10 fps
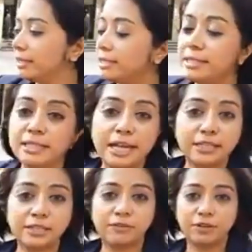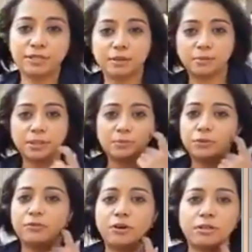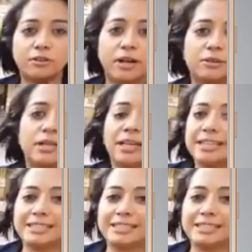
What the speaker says: This is a taxi, for example, that we've called around.